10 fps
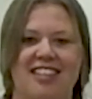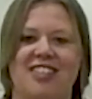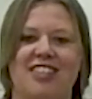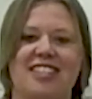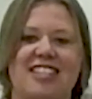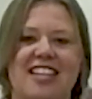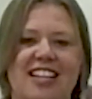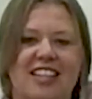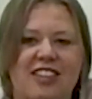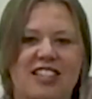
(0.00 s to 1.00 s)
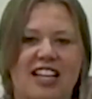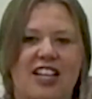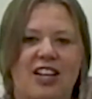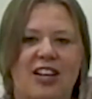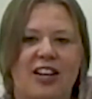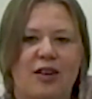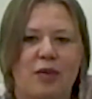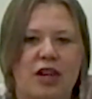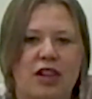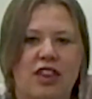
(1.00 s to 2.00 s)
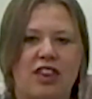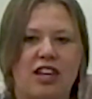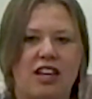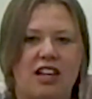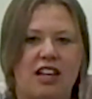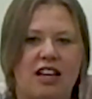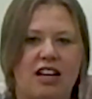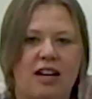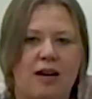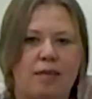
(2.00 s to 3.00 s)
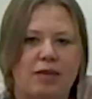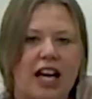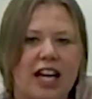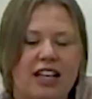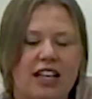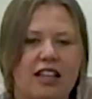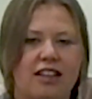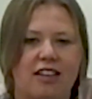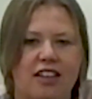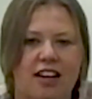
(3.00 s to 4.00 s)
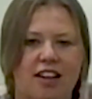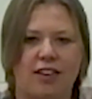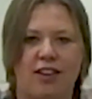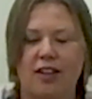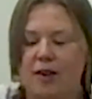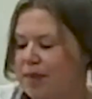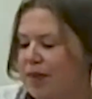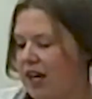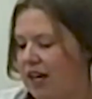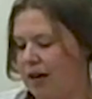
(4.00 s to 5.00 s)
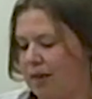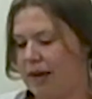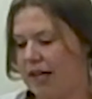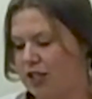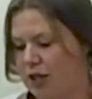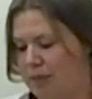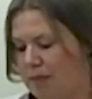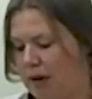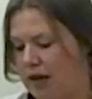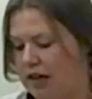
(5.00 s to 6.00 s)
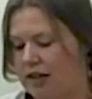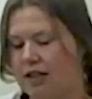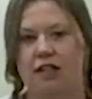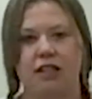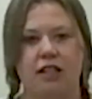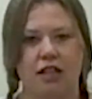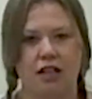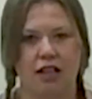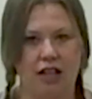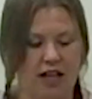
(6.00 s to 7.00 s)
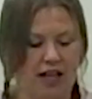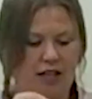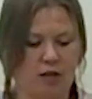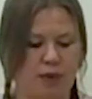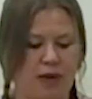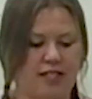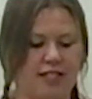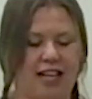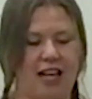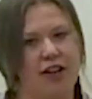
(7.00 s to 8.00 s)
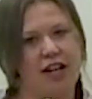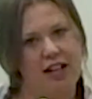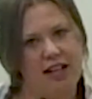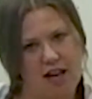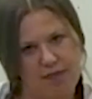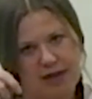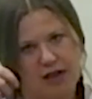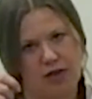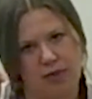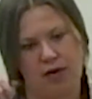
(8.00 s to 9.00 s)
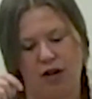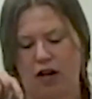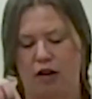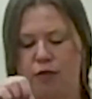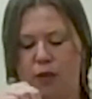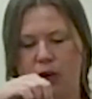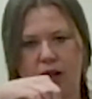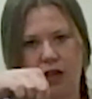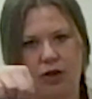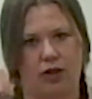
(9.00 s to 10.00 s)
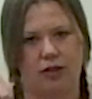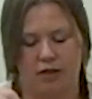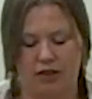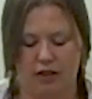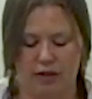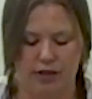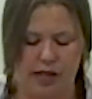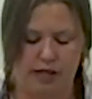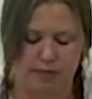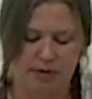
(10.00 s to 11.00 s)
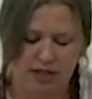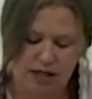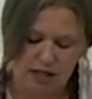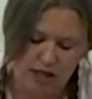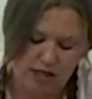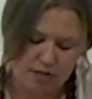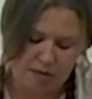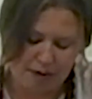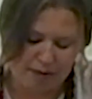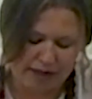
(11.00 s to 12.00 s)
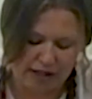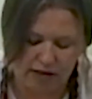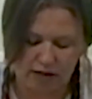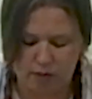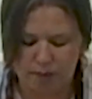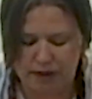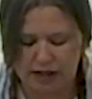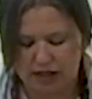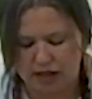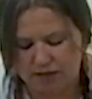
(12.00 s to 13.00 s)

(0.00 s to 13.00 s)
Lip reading: you can see, I know it's kind of hard with the light in here and the color, but I took my button and I just pressed it down and it gave me four little nubs. So maybe I'll make like a little piggy.